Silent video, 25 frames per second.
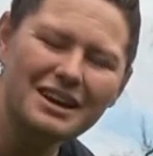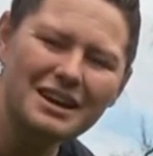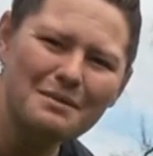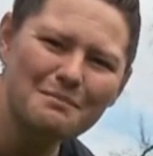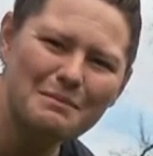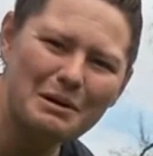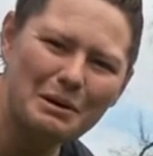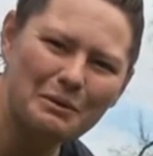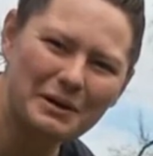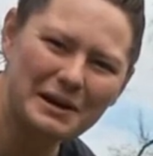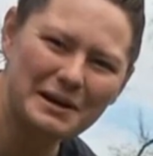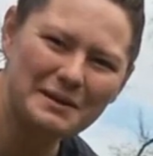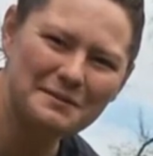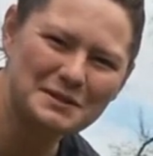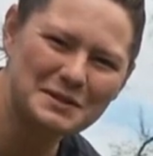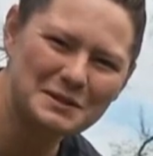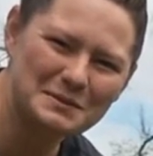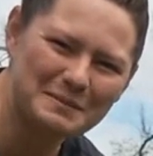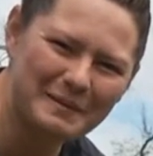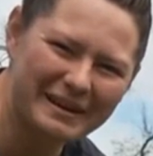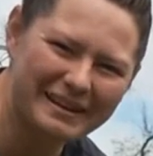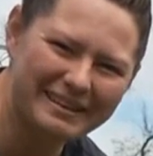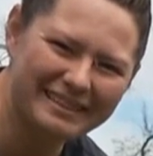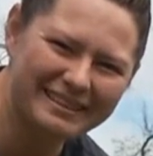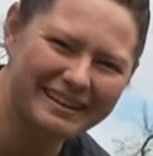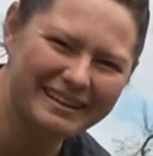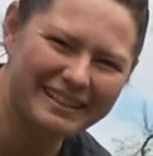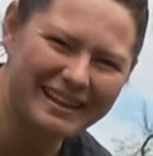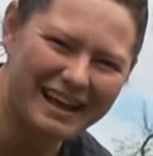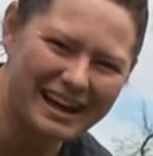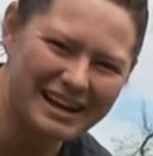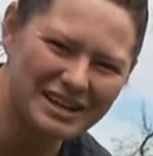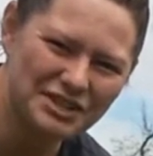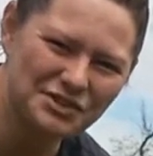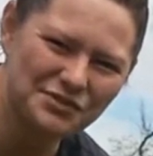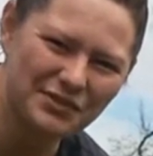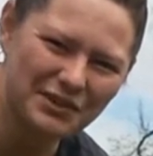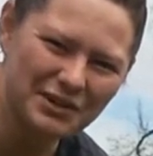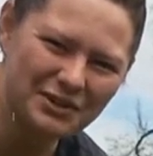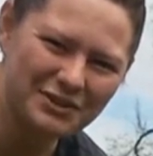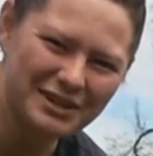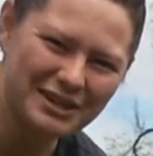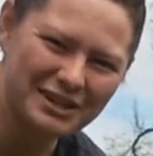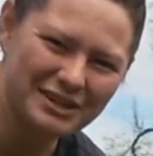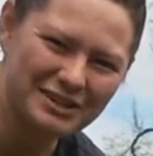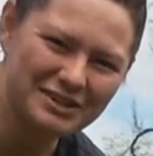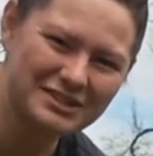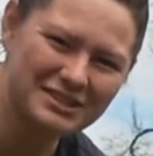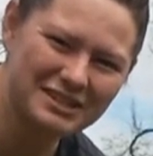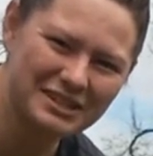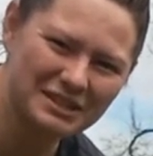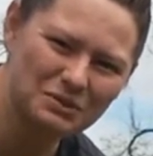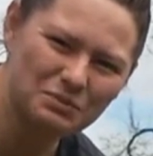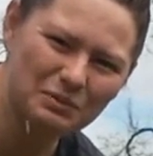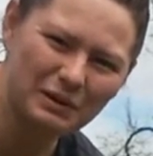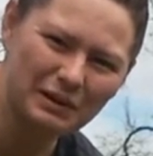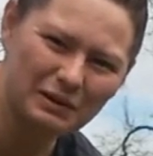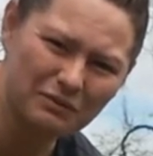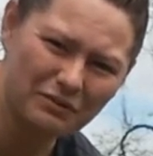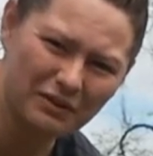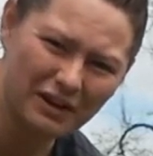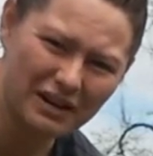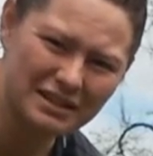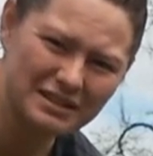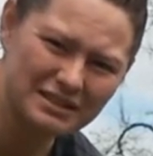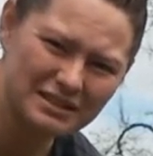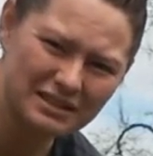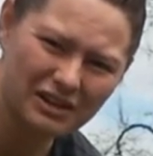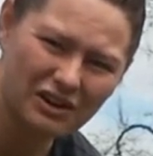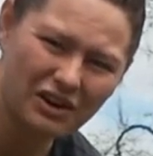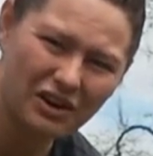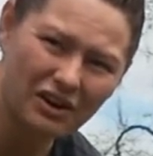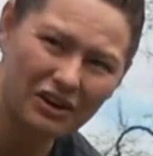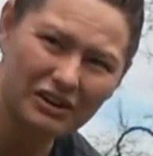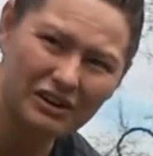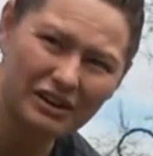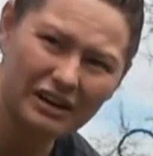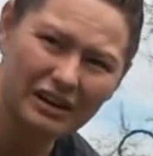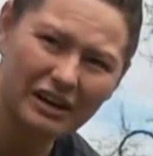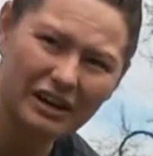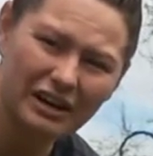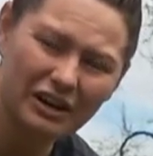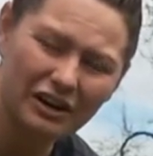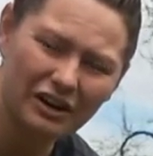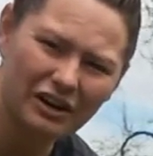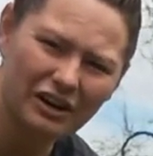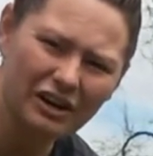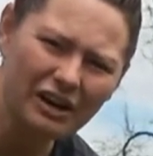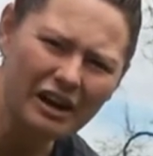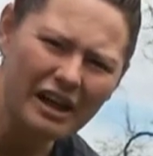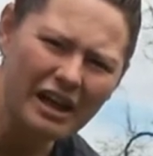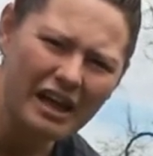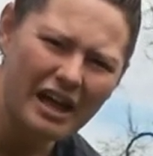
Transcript: But we have spent the last few years since we've raised a garden here